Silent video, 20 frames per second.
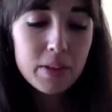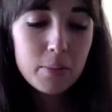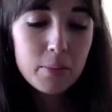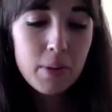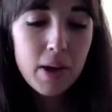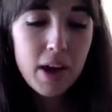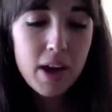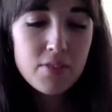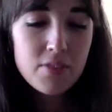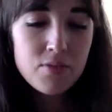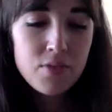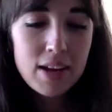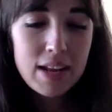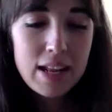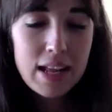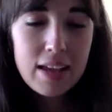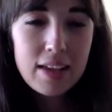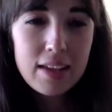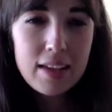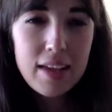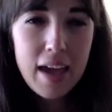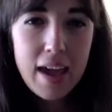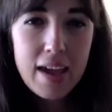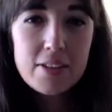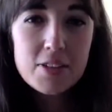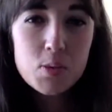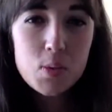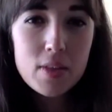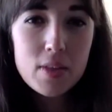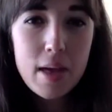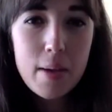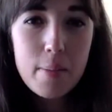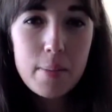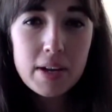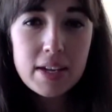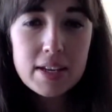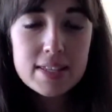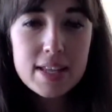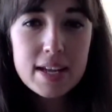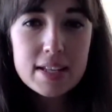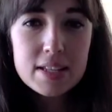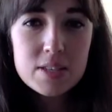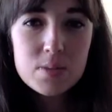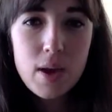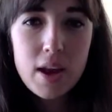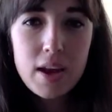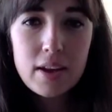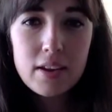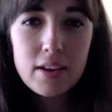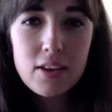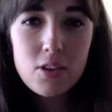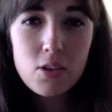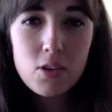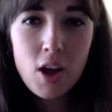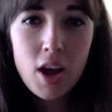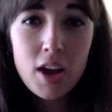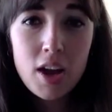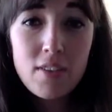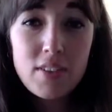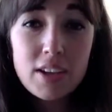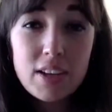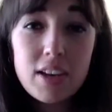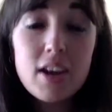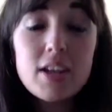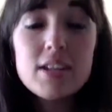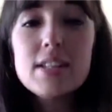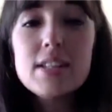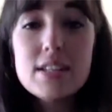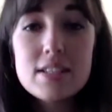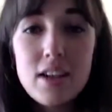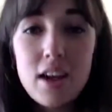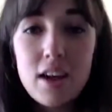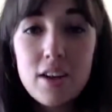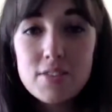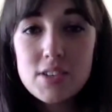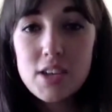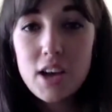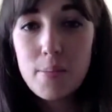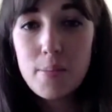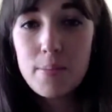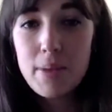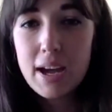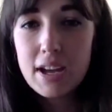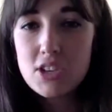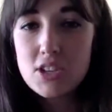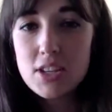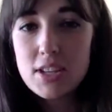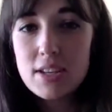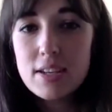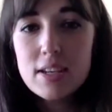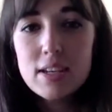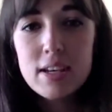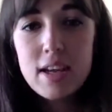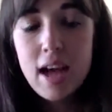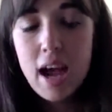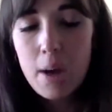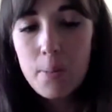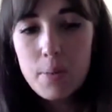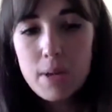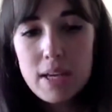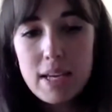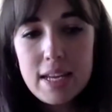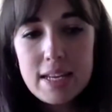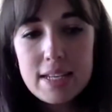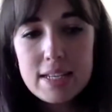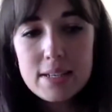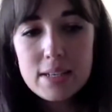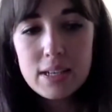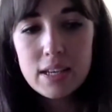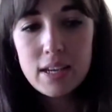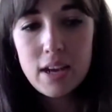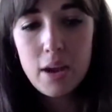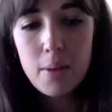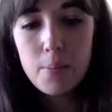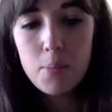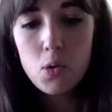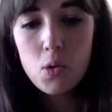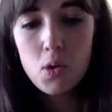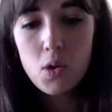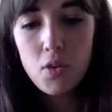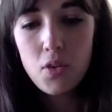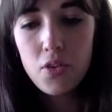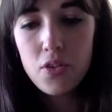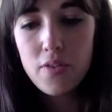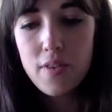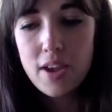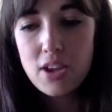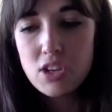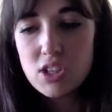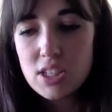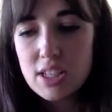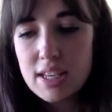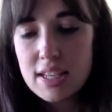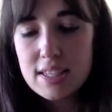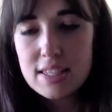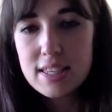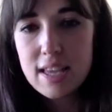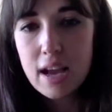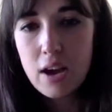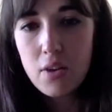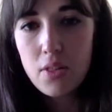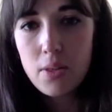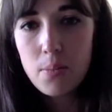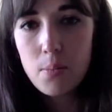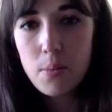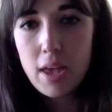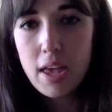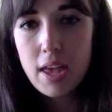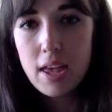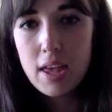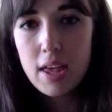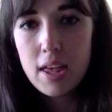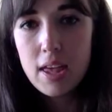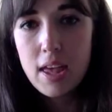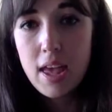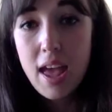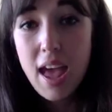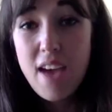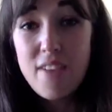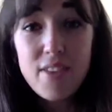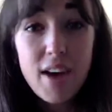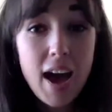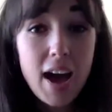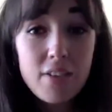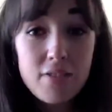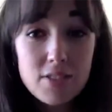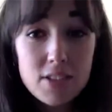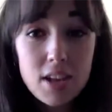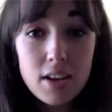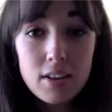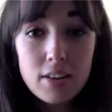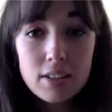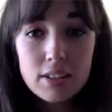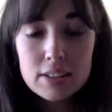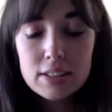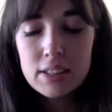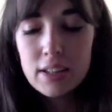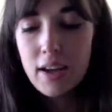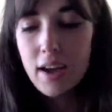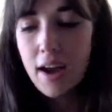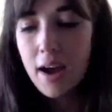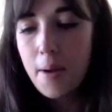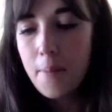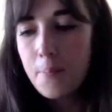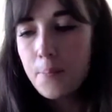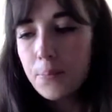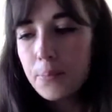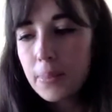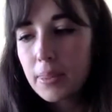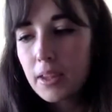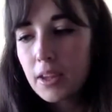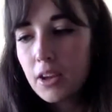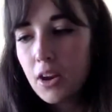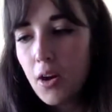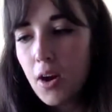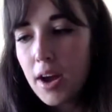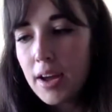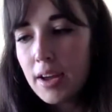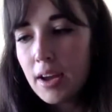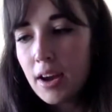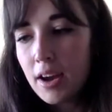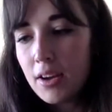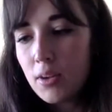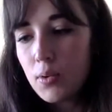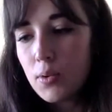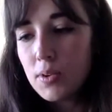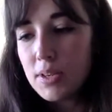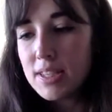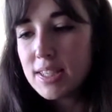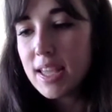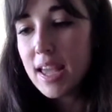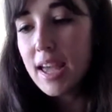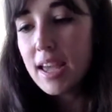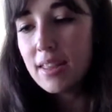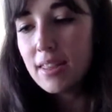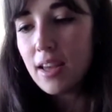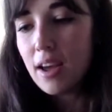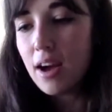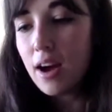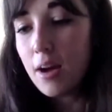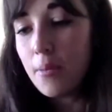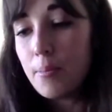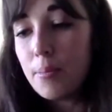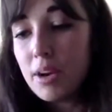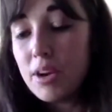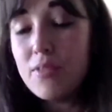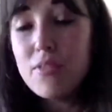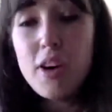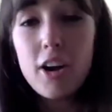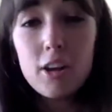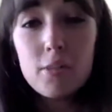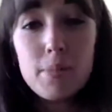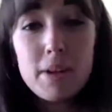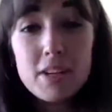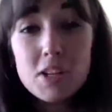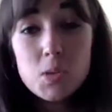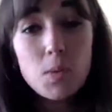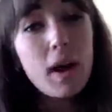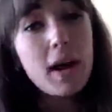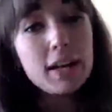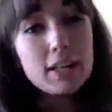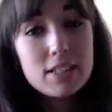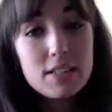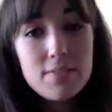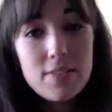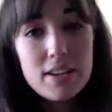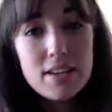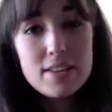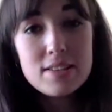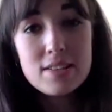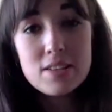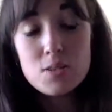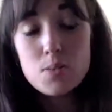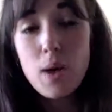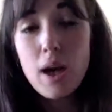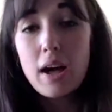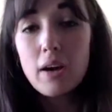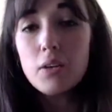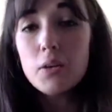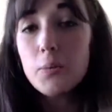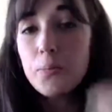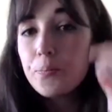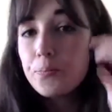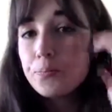but really engage with it, because that's when you kind of ignite this lifetime passion. And we need, you know, more conservationists now than we ever have done. You know, I always say that I'm an environmental activist as well.